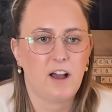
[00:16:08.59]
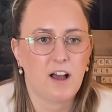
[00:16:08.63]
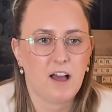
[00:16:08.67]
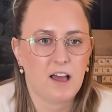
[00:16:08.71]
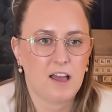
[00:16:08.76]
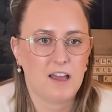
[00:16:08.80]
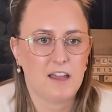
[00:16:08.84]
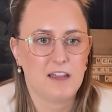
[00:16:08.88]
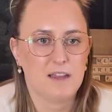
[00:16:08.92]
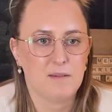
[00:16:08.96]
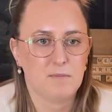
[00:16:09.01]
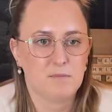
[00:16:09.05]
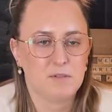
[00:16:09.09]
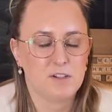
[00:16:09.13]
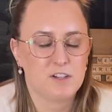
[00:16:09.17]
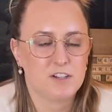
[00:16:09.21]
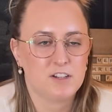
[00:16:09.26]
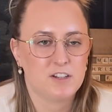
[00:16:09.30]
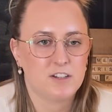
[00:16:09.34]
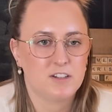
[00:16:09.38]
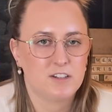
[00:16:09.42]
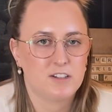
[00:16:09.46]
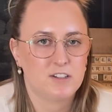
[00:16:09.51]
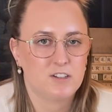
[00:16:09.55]
hyped
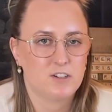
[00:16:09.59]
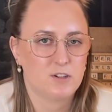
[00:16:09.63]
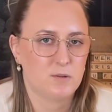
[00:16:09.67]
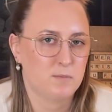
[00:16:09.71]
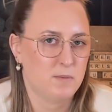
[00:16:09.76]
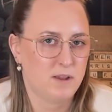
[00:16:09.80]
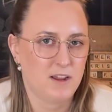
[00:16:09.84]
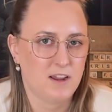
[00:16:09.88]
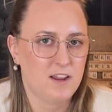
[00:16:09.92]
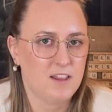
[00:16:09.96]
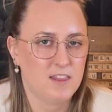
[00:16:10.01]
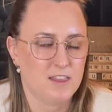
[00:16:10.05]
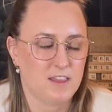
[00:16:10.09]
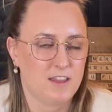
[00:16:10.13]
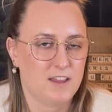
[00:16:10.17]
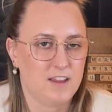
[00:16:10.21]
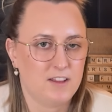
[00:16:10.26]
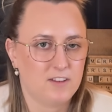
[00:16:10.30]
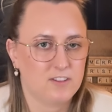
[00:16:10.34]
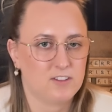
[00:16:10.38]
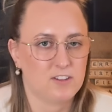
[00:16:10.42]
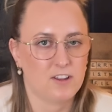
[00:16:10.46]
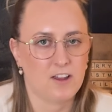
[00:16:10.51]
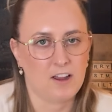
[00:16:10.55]
to make things.